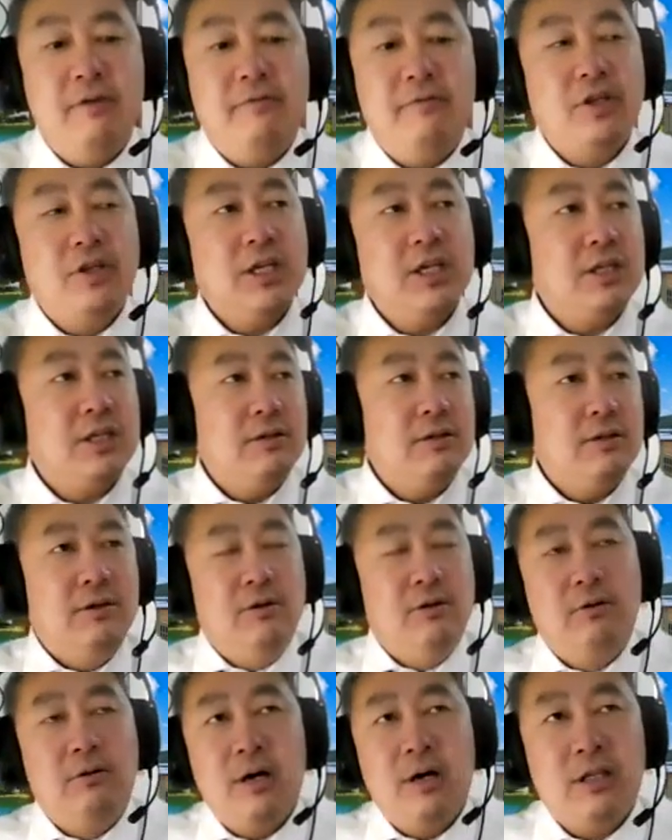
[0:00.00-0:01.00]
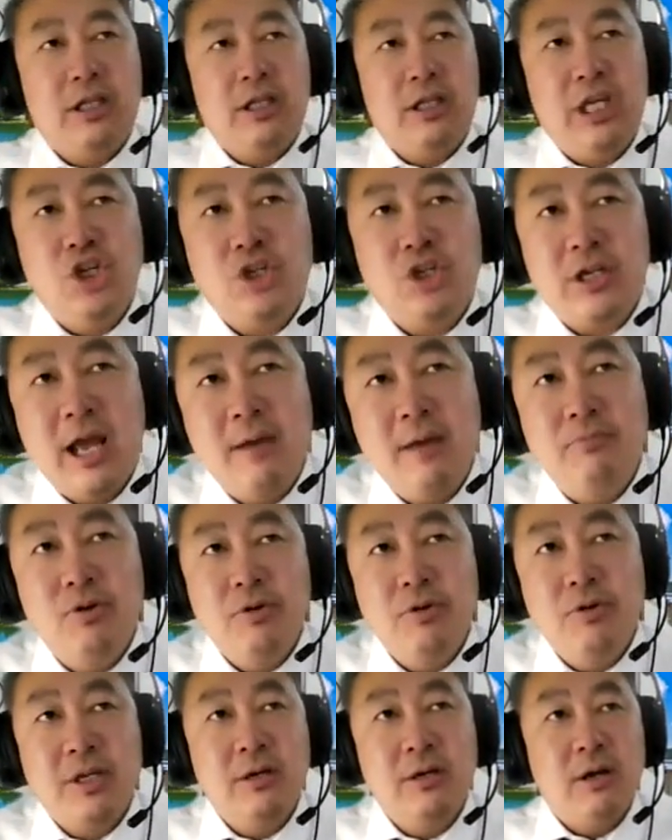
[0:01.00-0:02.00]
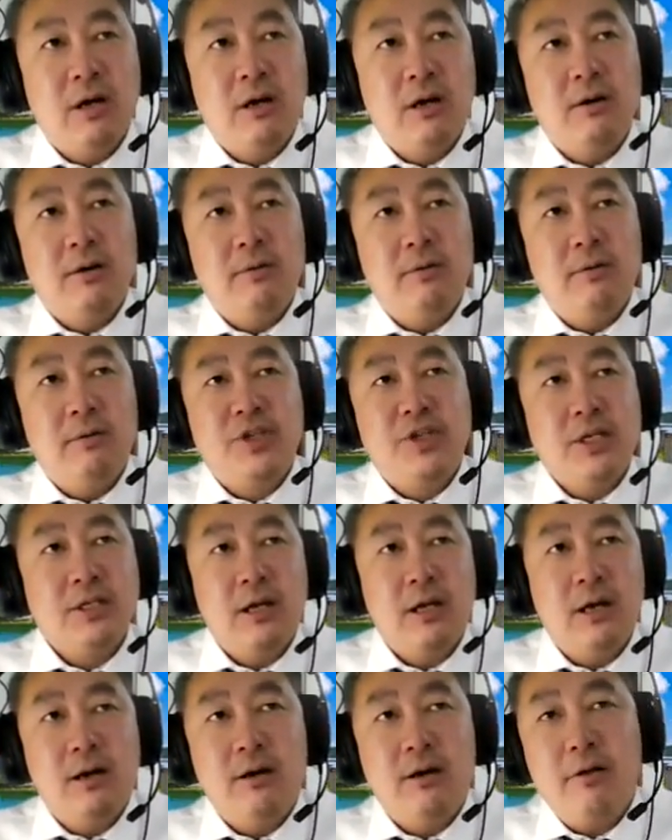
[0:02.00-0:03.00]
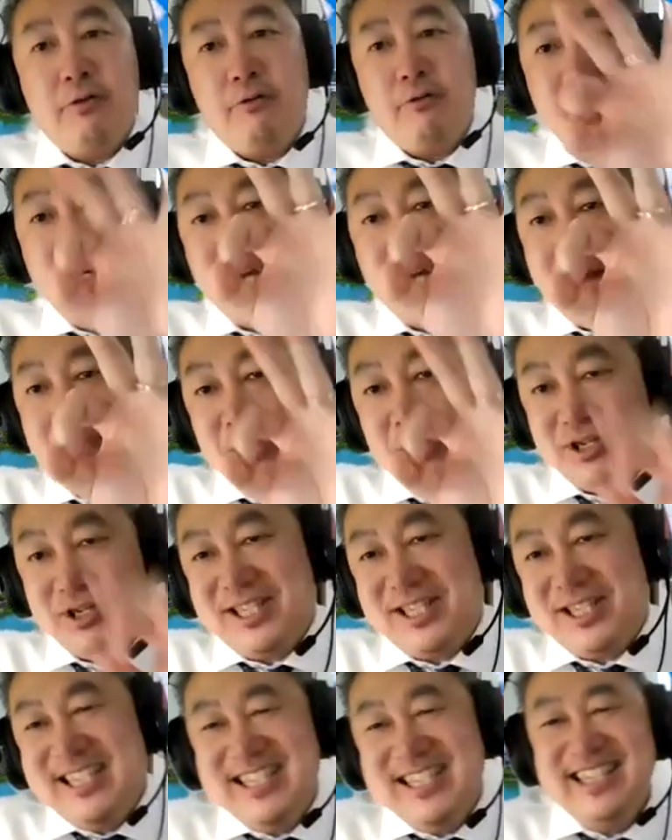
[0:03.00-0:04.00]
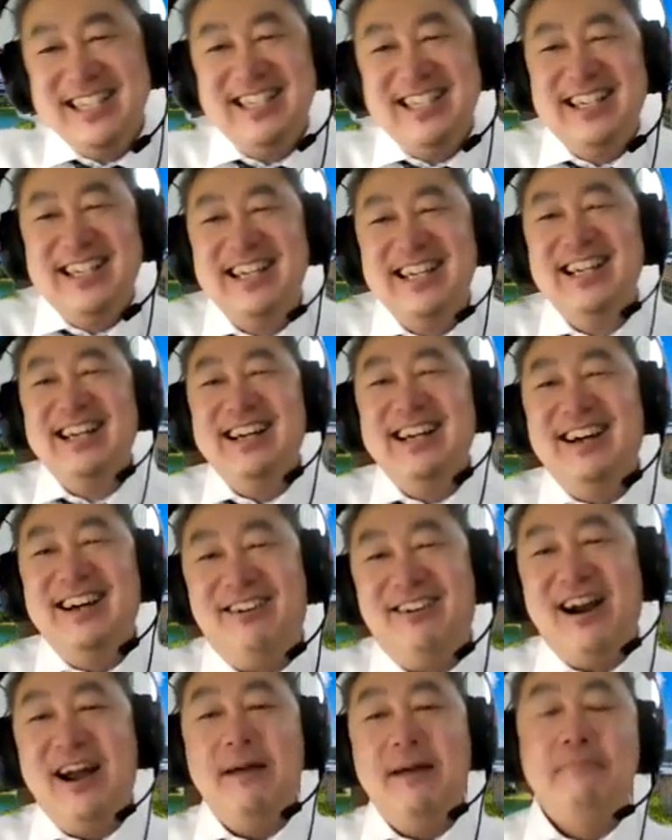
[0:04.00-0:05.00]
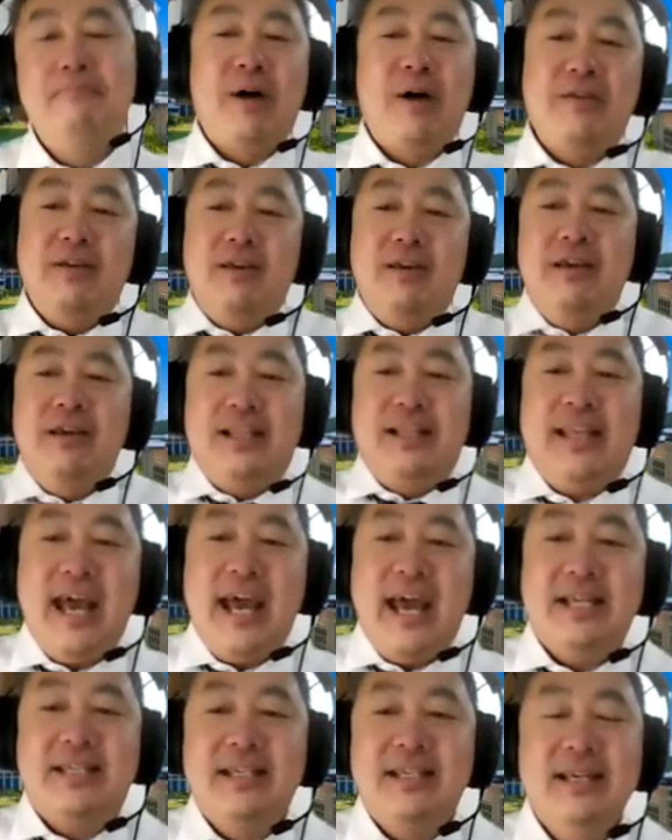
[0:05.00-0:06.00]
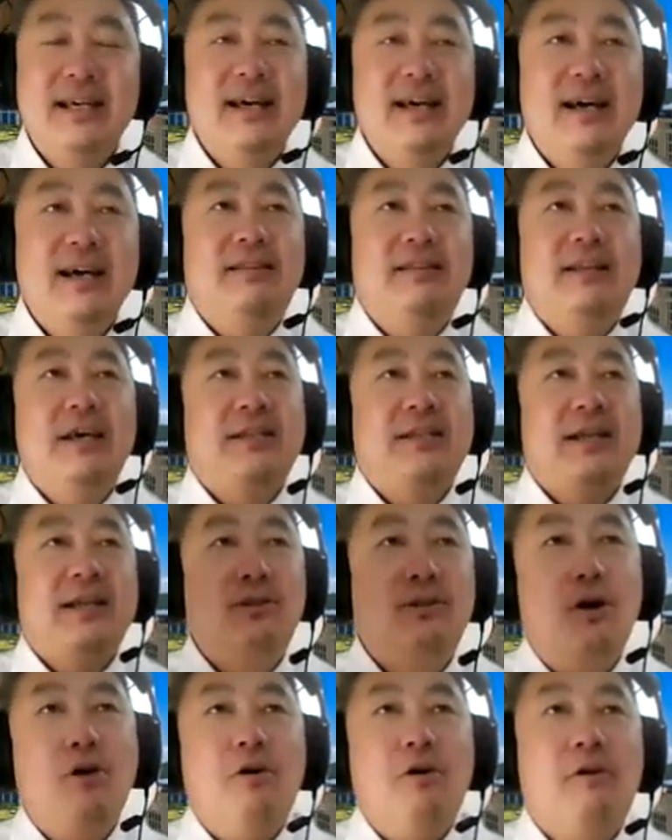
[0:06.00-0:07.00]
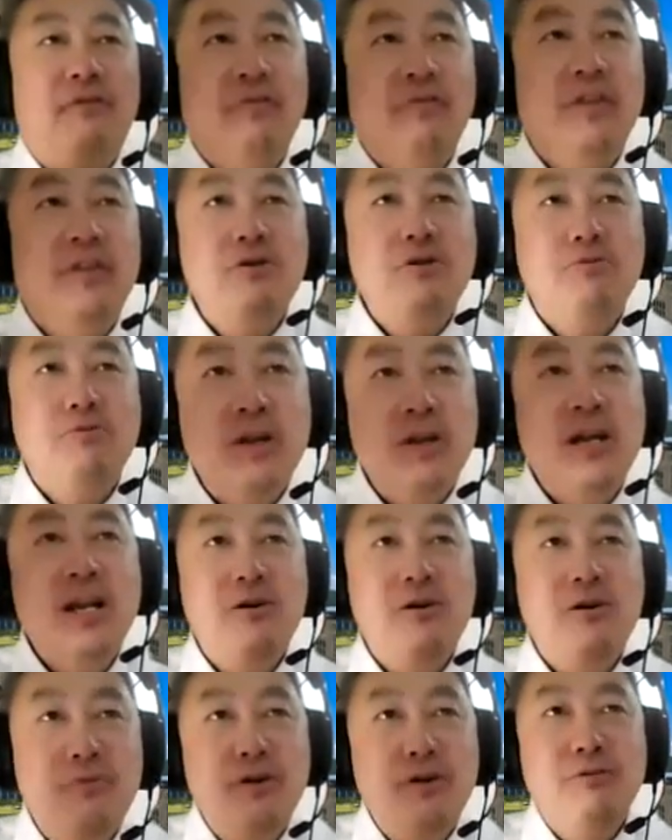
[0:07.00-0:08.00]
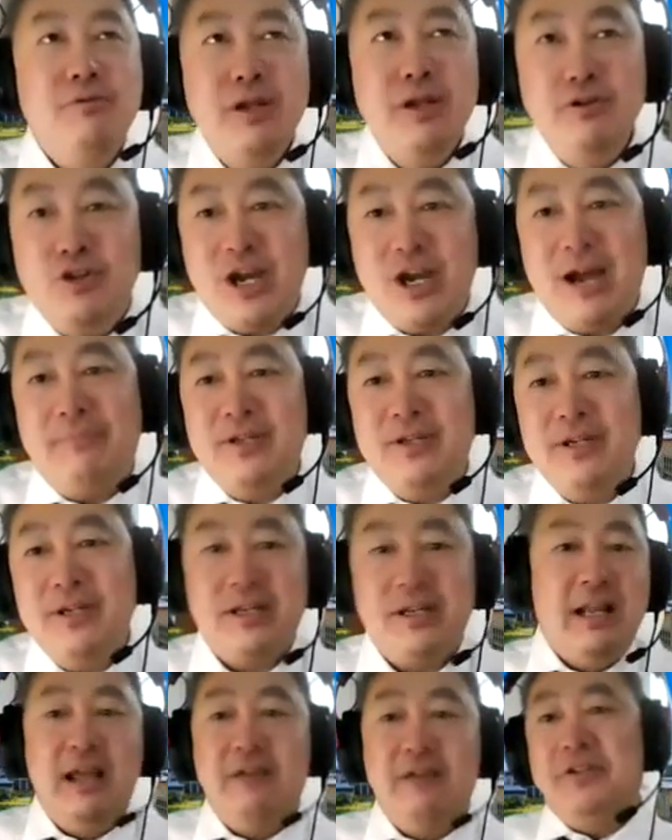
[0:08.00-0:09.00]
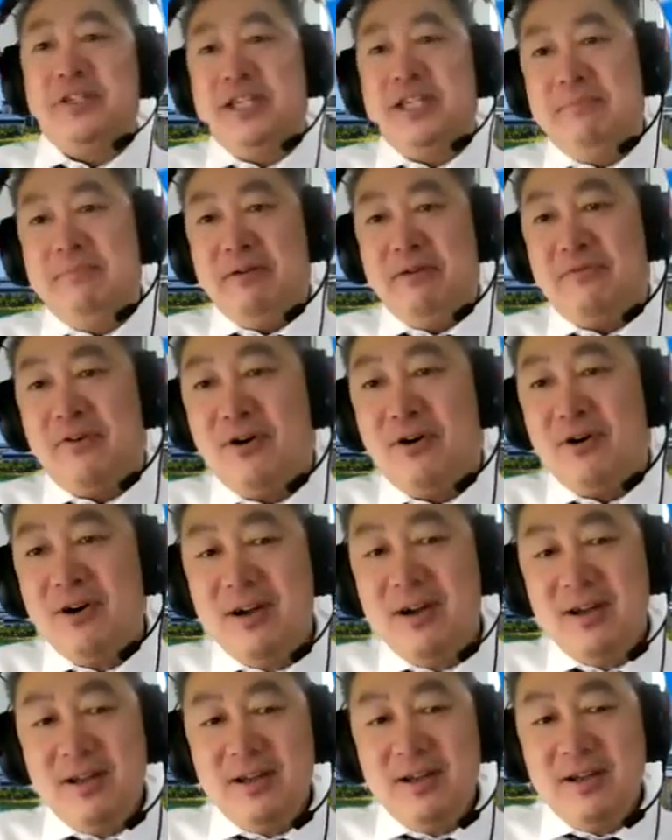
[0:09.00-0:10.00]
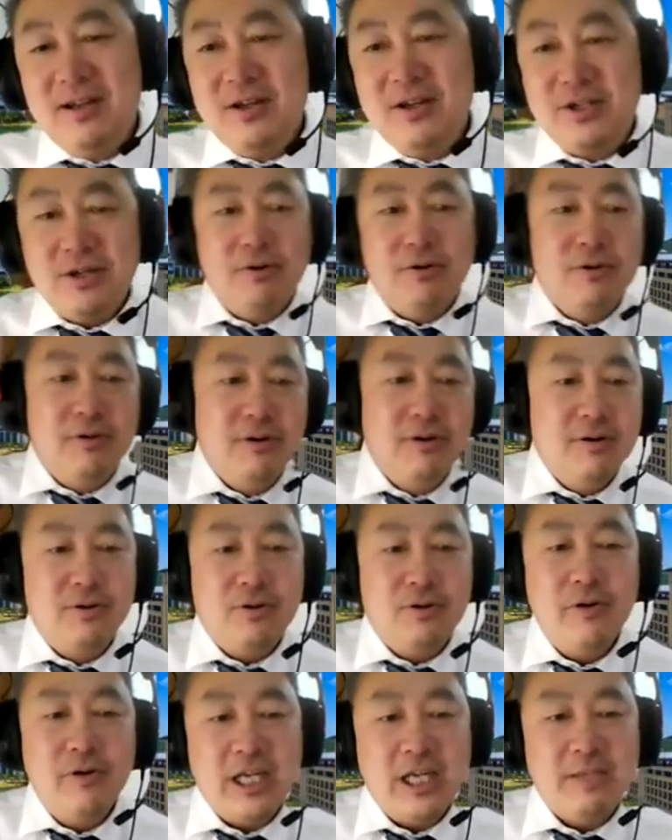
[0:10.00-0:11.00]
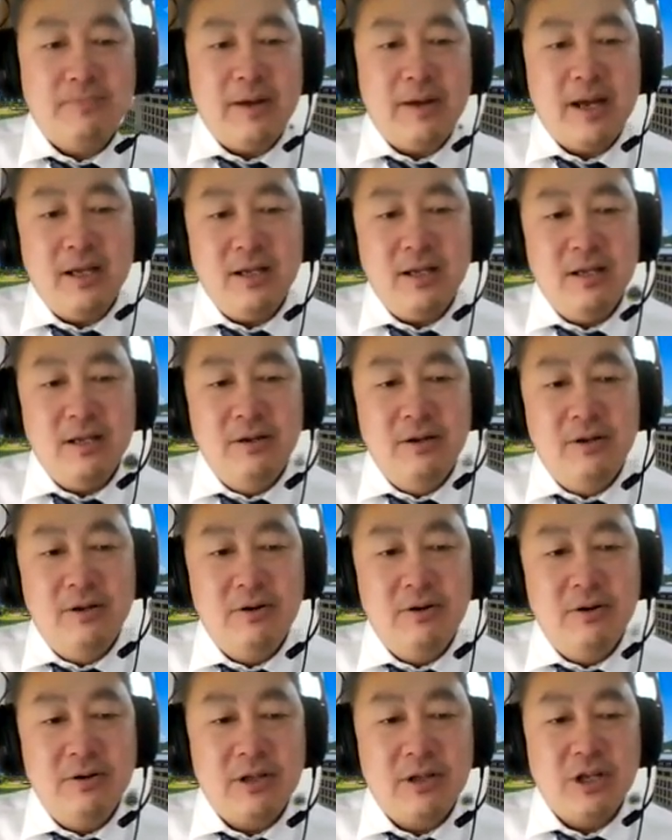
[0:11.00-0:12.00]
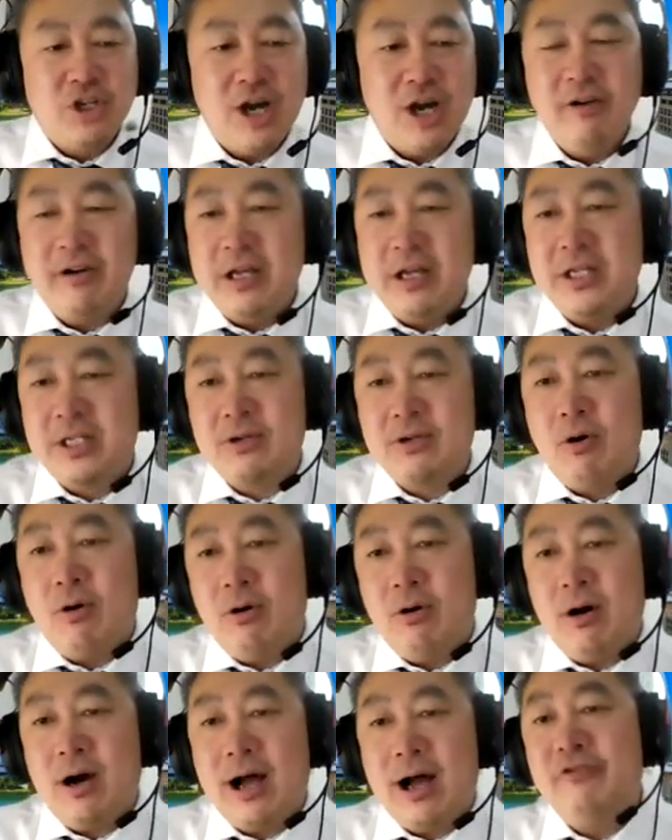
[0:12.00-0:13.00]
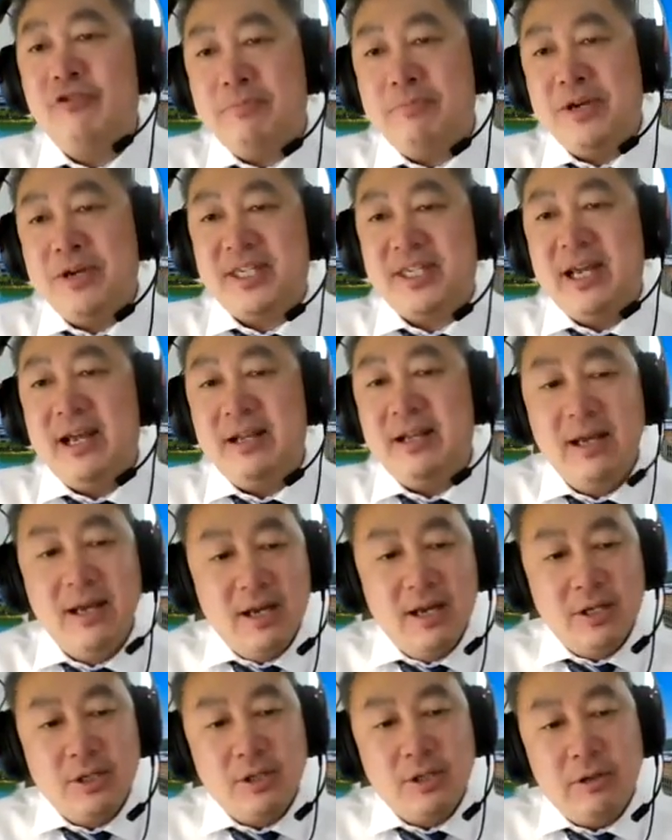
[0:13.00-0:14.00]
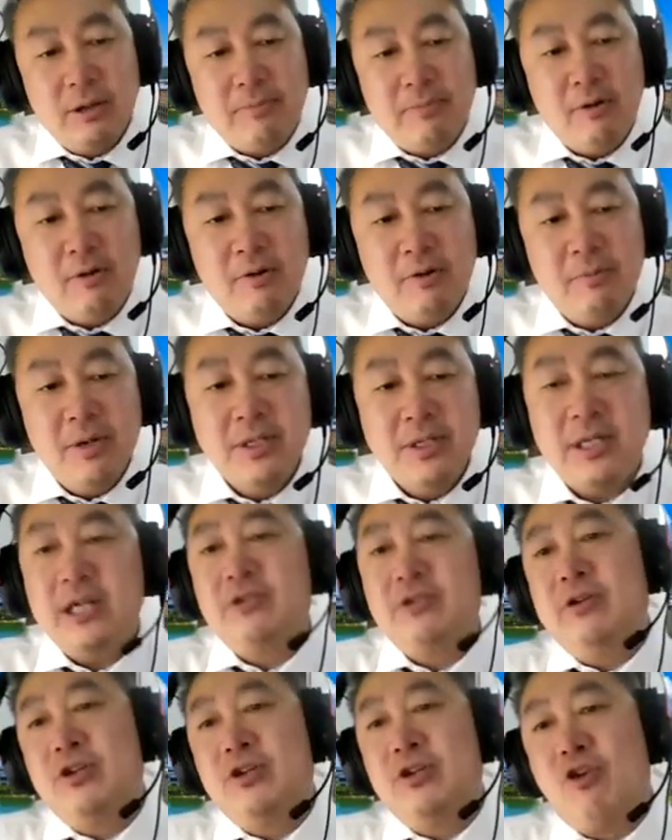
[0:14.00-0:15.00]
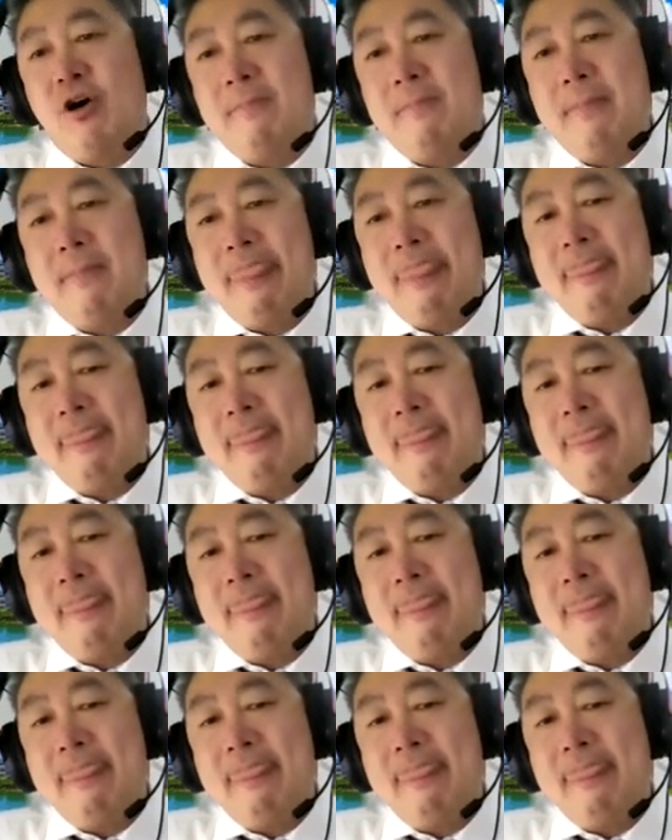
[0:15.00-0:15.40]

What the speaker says: if you just teach them using just 3 chapters, all right. But in the test, there's a lot of new chapters he never see before. So don't expect the child can score 100%. So the performance actually drop.